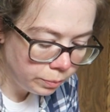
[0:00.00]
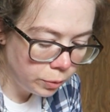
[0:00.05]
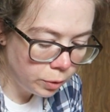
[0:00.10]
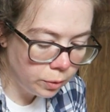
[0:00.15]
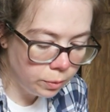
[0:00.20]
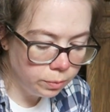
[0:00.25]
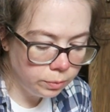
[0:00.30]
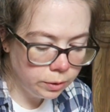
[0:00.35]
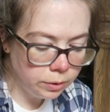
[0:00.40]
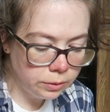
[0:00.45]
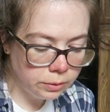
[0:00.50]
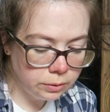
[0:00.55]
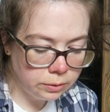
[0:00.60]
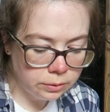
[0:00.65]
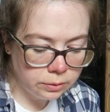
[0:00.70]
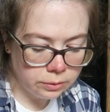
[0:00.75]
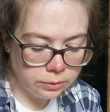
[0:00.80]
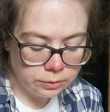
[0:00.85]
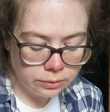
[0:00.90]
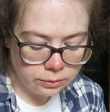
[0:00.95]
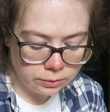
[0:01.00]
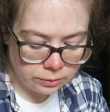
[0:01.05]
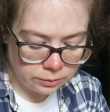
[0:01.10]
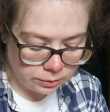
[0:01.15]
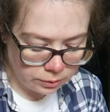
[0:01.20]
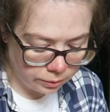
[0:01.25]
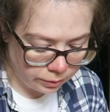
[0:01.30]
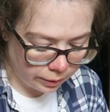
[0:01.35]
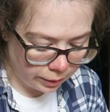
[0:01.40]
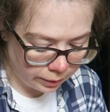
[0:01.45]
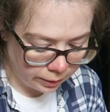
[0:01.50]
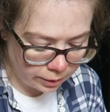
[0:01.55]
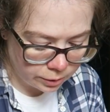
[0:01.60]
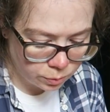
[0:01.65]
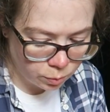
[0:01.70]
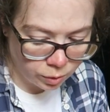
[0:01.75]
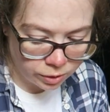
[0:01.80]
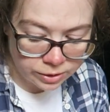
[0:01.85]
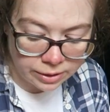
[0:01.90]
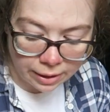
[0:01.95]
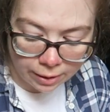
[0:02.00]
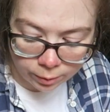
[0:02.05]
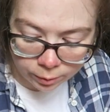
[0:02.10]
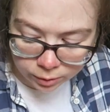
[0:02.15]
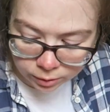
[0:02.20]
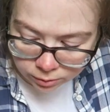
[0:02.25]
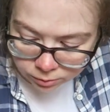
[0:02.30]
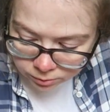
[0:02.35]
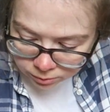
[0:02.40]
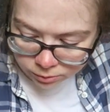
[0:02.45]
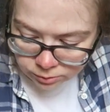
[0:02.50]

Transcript: Boom. Okay, that's one down.